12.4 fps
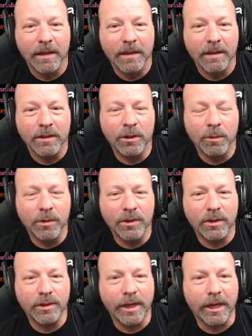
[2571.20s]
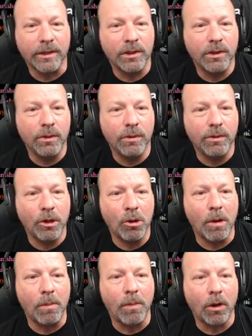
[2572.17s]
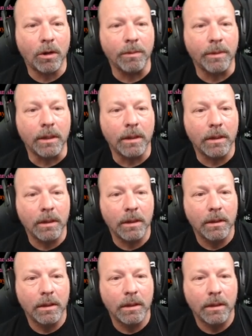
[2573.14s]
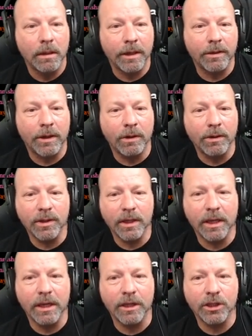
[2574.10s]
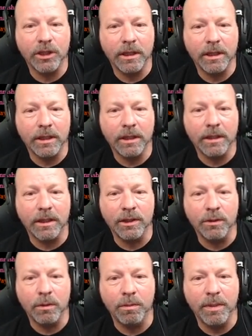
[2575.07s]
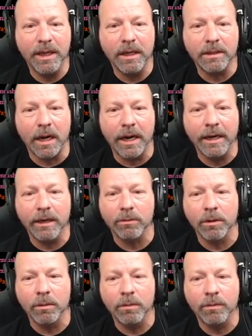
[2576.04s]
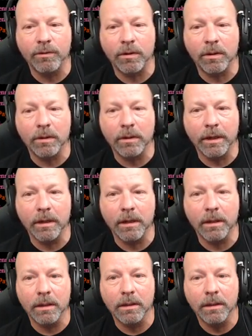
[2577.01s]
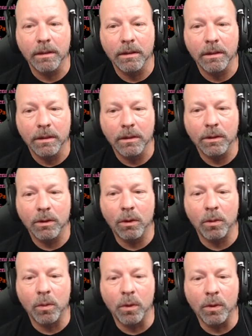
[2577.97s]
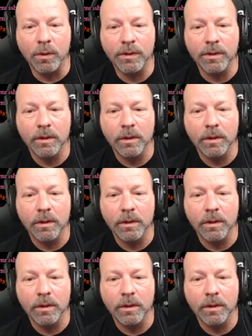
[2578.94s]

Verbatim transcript: This almost looks like a studio apartment. Like, there's the kitchen. This would be a dining room for, like, a normals.